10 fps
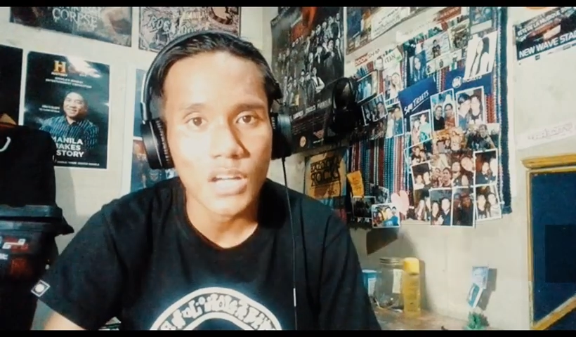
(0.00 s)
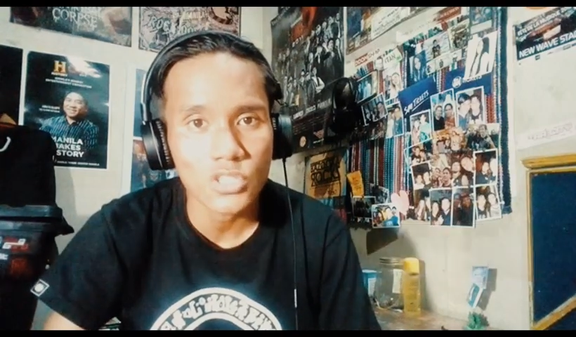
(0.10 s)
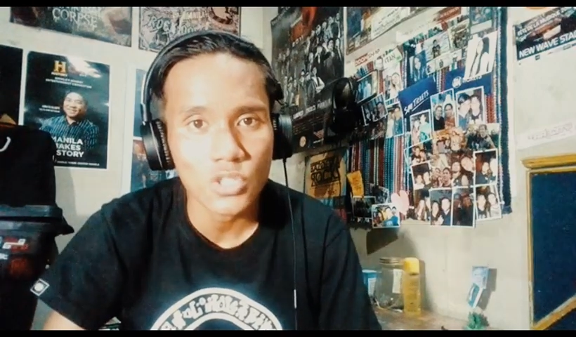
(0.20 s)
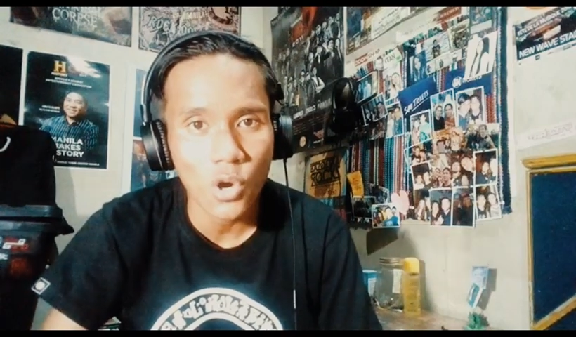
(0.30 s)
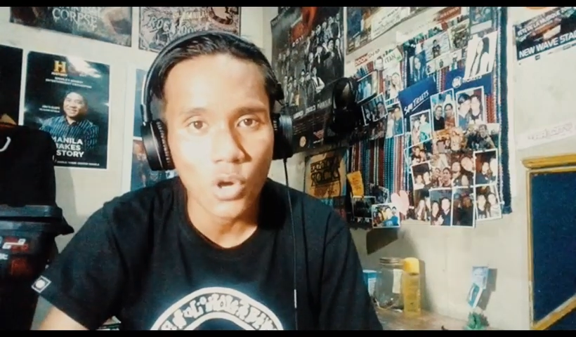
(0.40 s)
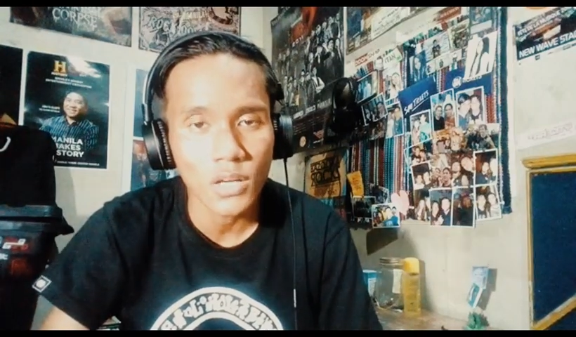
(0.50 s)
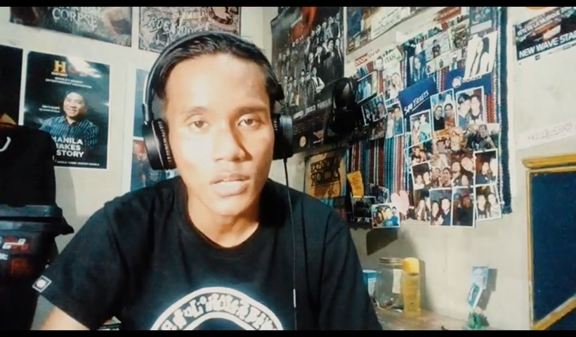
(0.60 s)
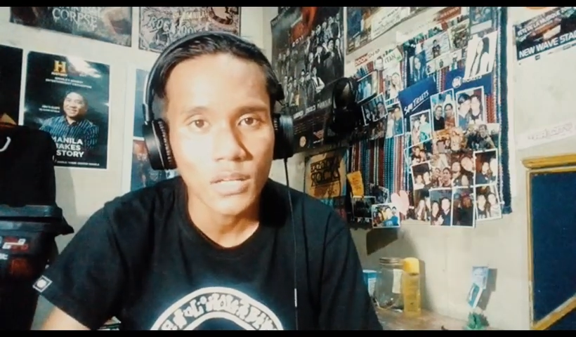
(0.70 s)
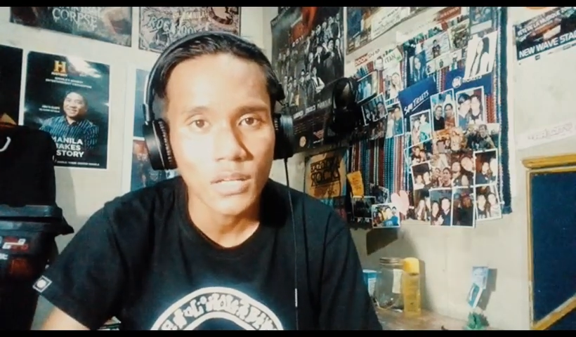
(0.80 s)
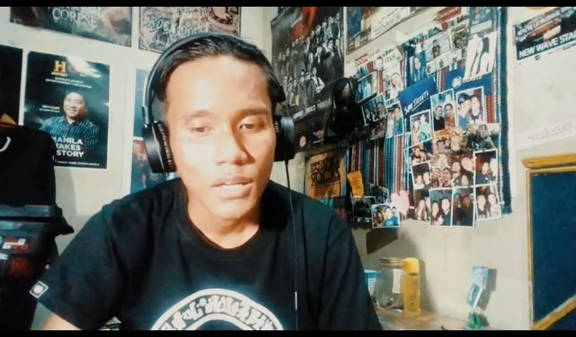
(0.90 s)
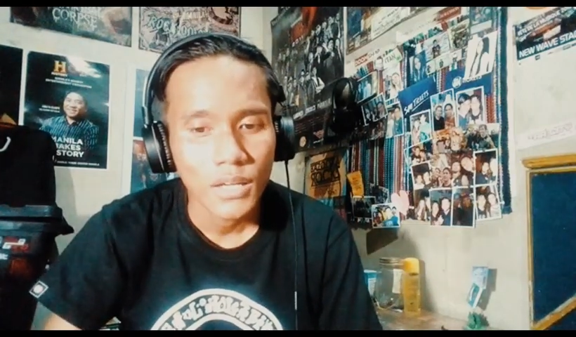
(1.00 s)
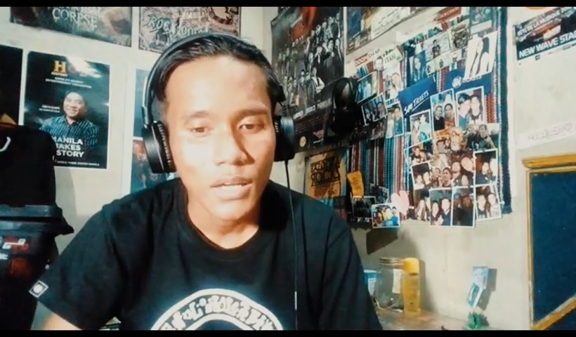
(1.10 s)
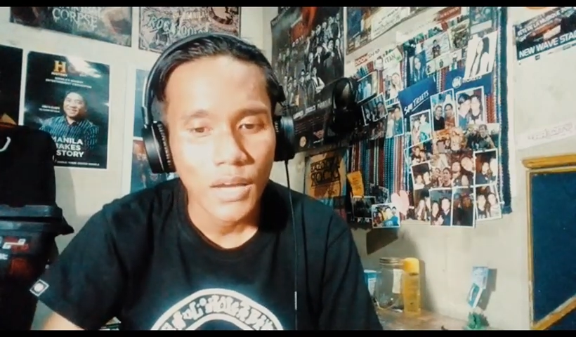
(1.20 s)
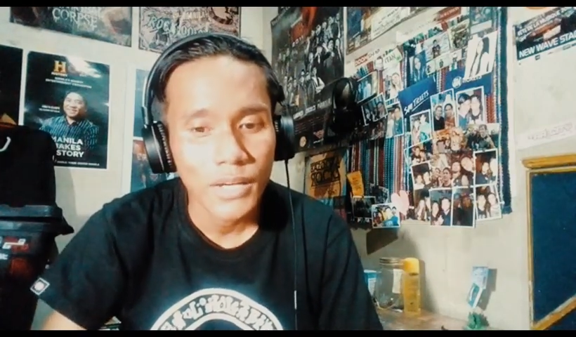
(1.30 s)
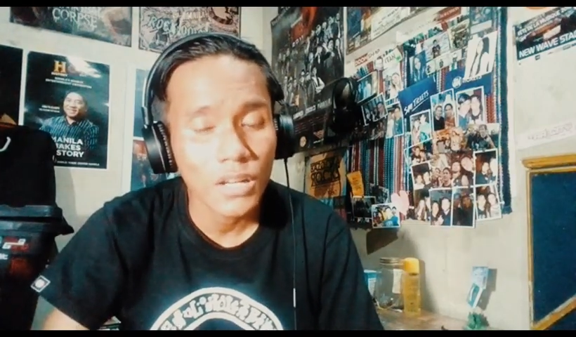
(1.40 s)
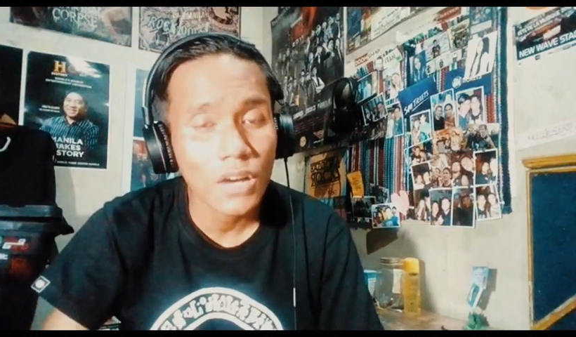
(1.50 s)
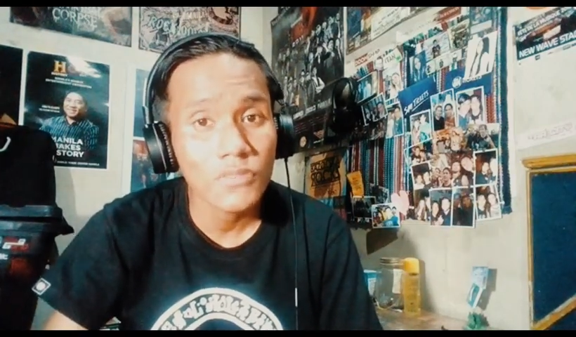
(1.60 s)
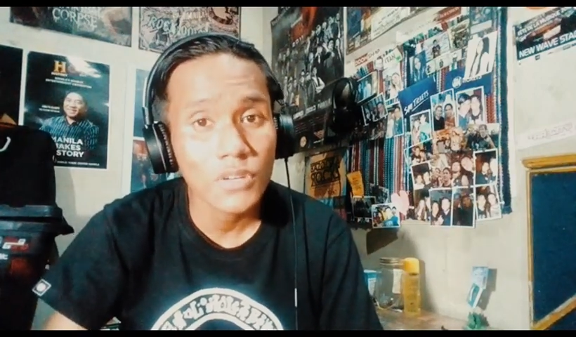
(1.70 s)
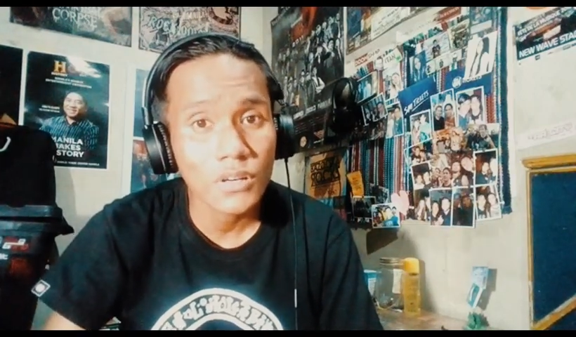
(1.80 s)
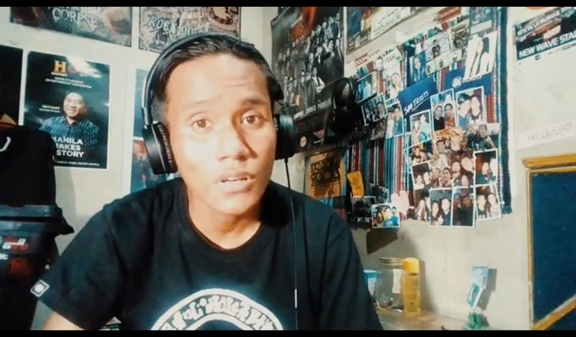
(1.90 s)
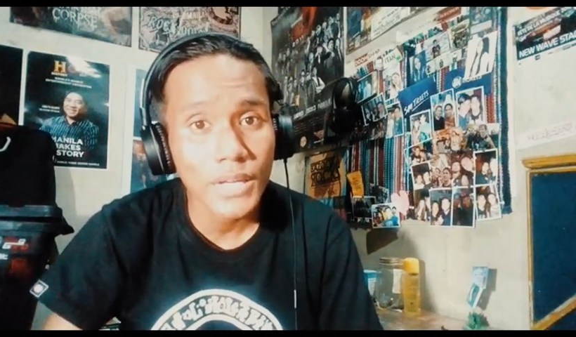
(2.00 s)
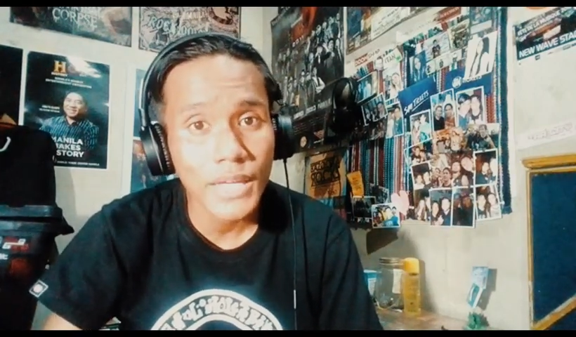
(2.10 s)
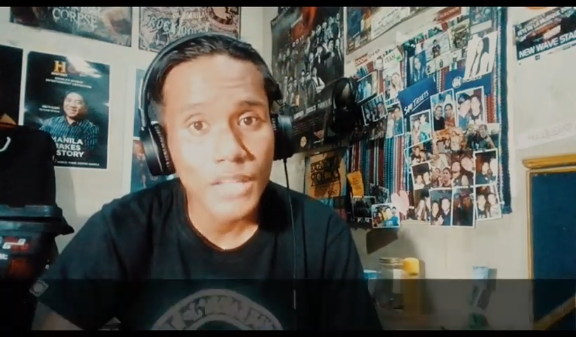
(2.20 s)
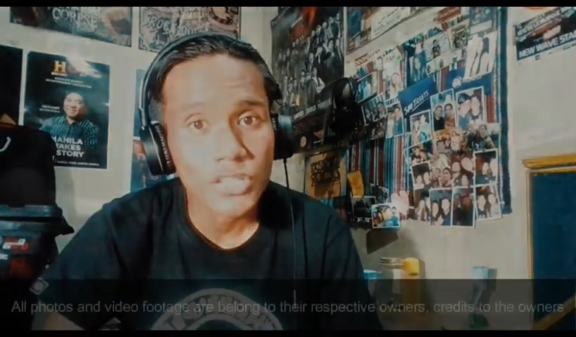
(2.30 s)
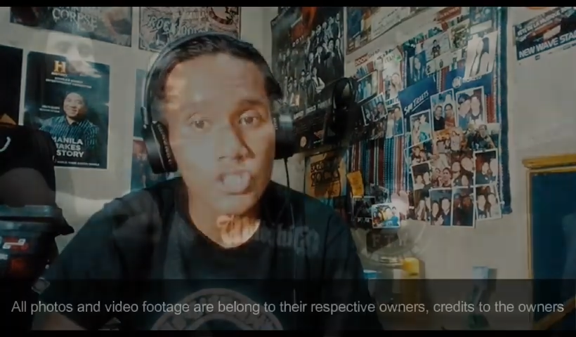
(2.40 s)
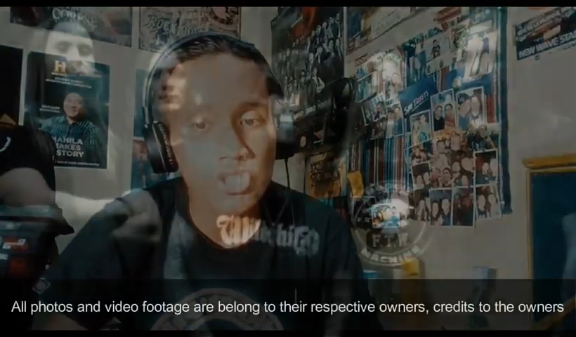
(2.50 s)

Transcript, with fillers: song. I love the catchy